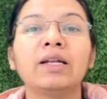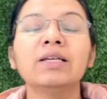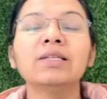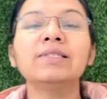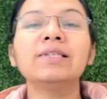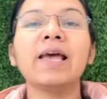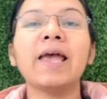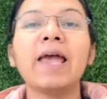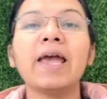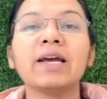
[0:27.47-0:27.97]

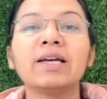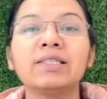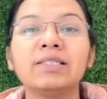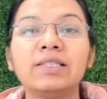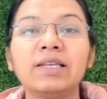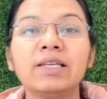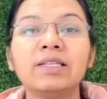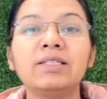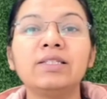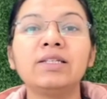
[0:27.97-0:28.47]
is
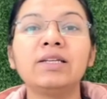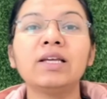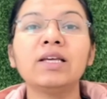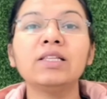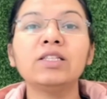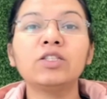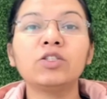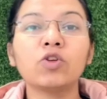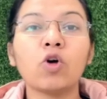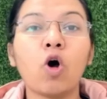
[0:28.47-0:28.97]

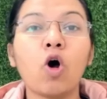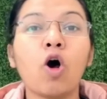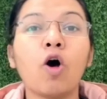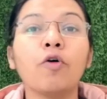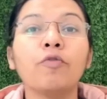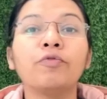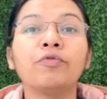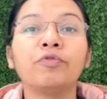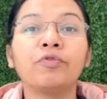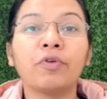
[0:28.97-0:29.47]
existence
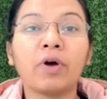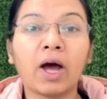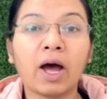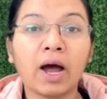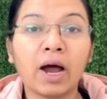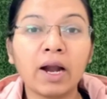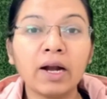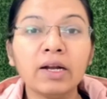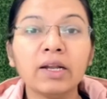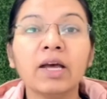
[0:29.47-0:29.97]
of
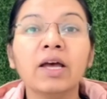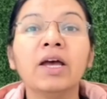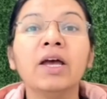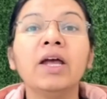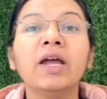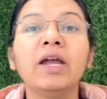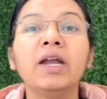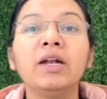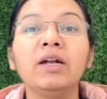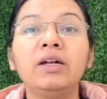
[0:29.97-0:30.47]
fat
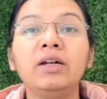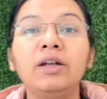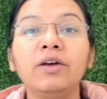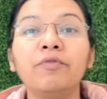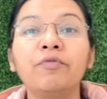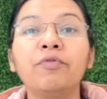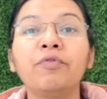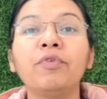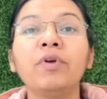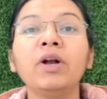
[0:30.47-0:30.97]
in
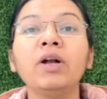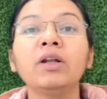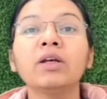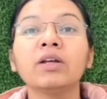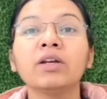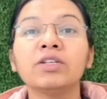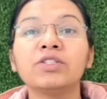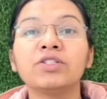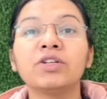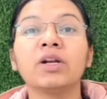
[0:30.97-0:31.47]
different
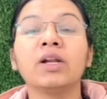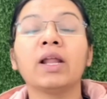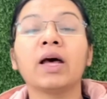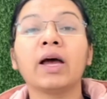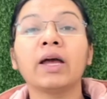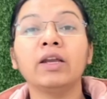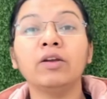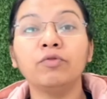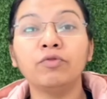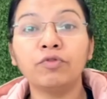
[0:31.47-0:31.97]

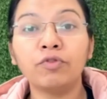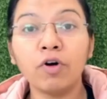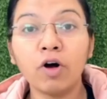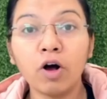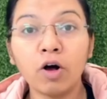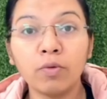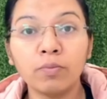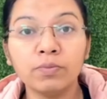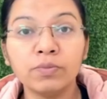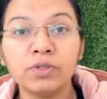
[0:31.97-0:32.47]
crystalline
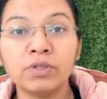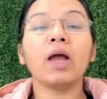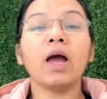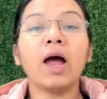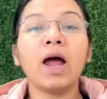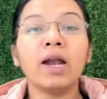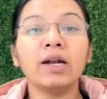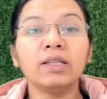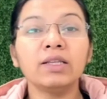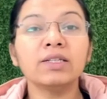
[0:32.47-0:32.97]
forms.
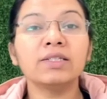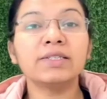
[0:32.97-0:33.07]
And the